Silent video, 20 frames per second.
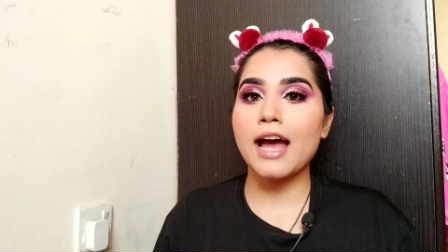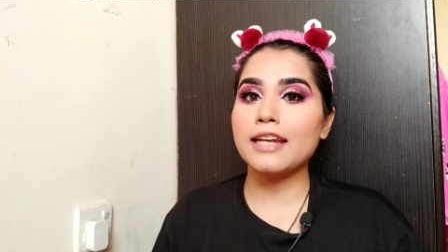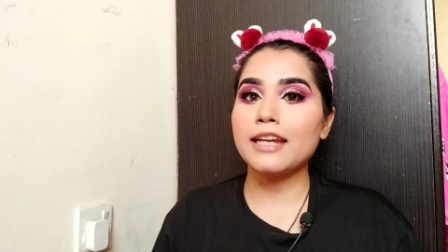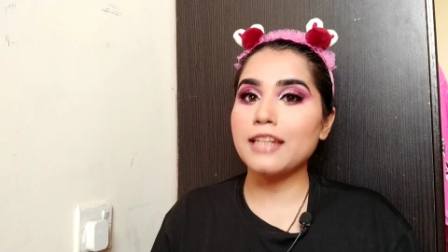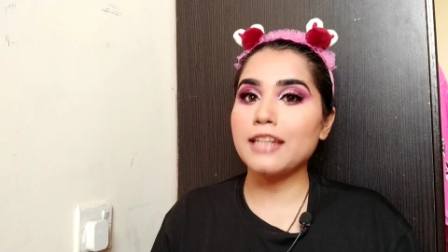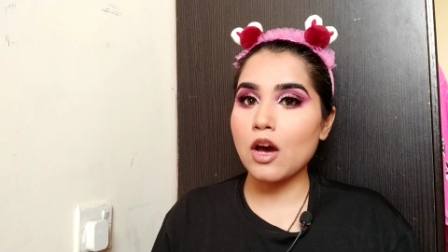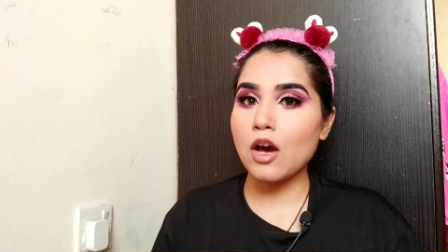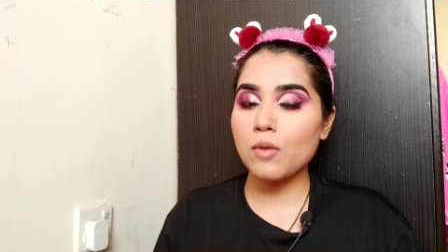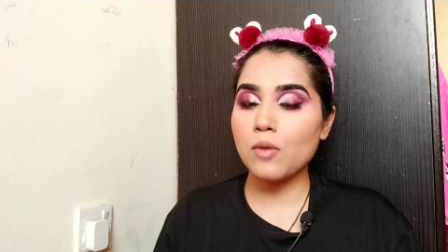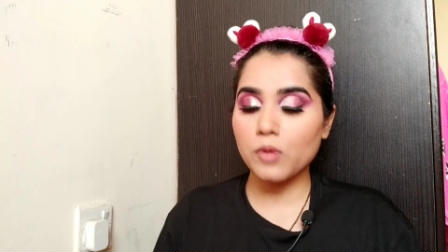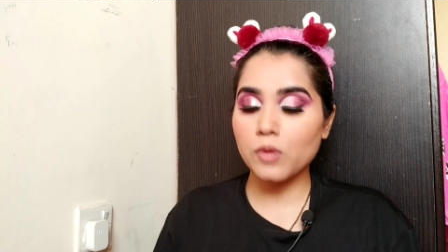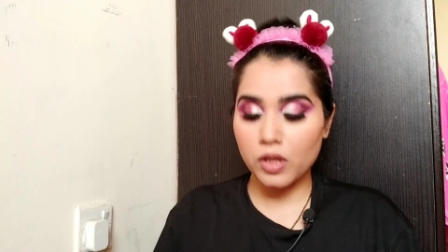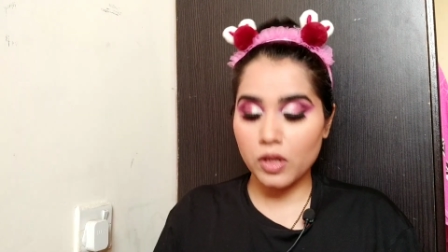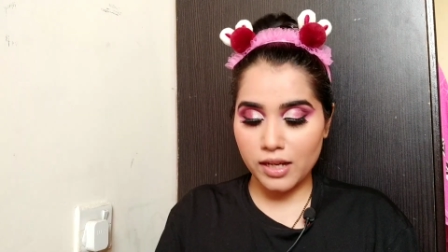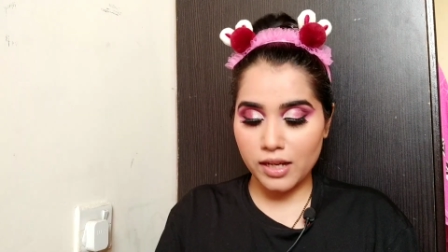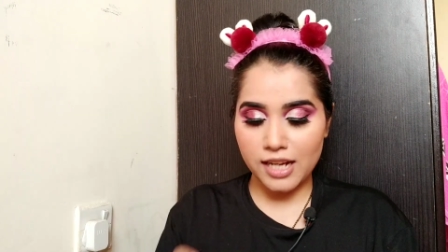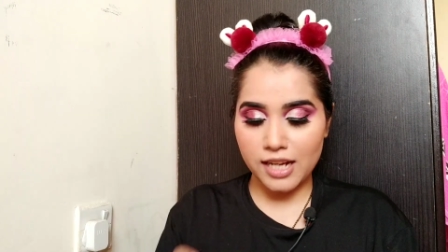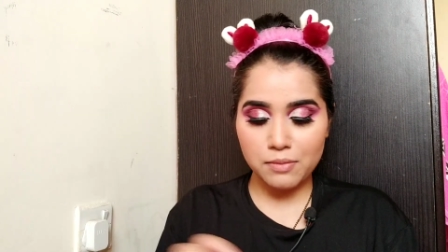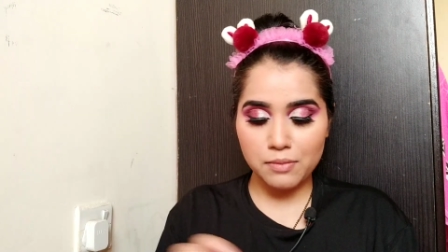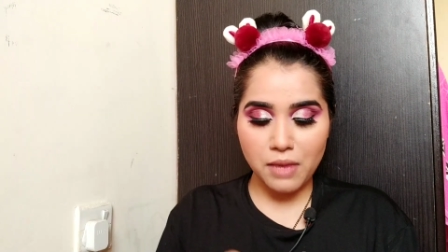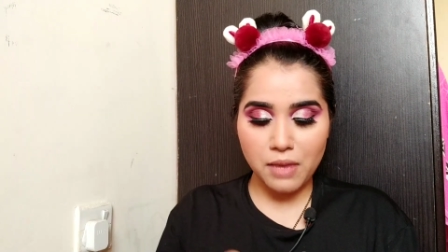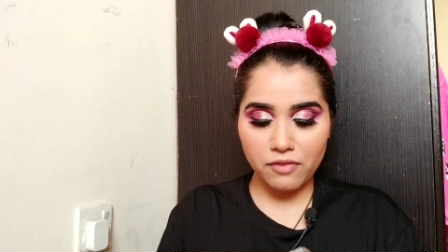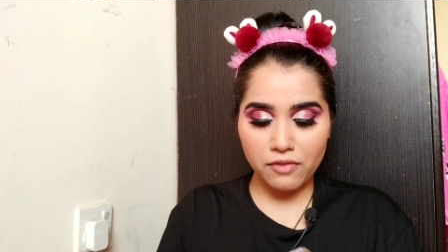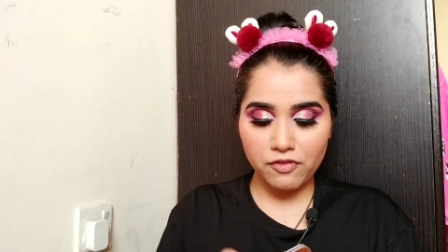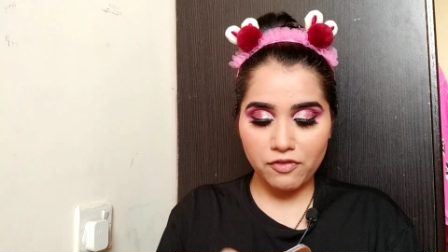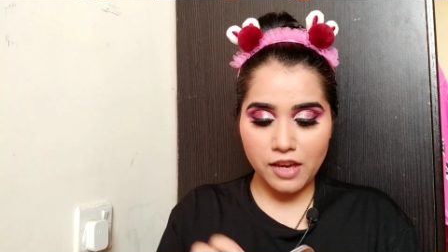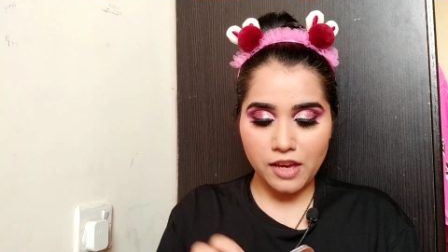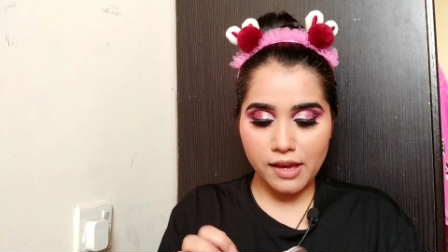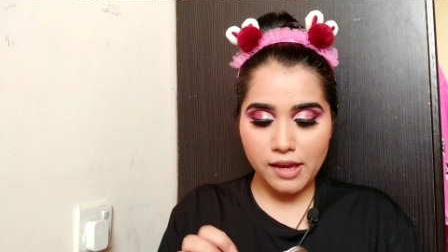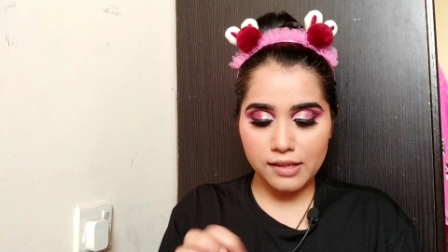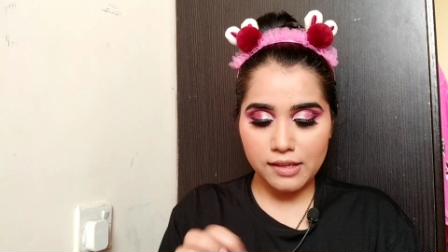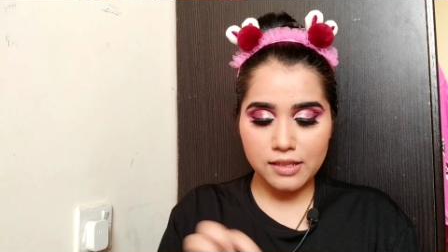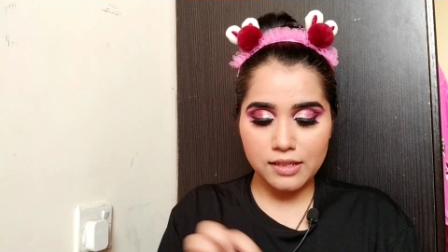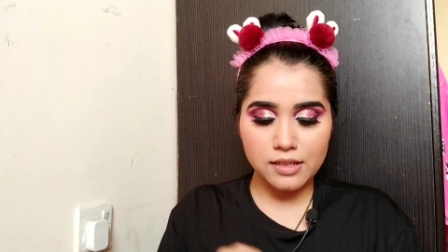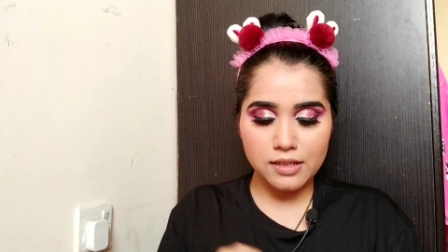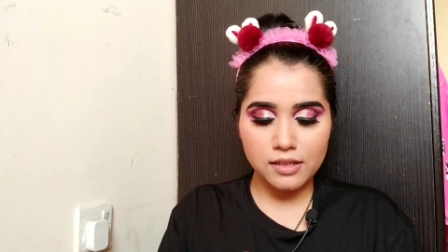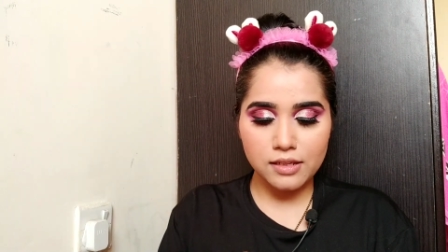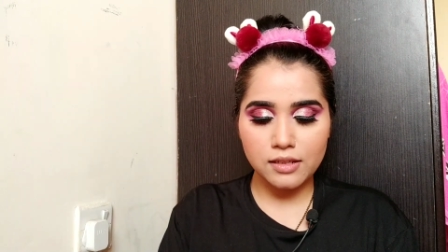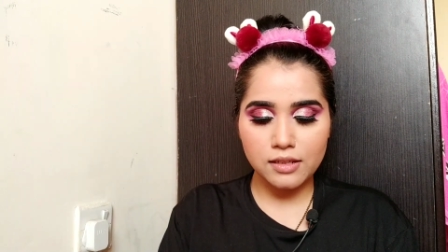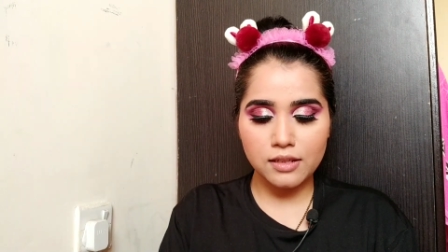And now I'm gonna cut my face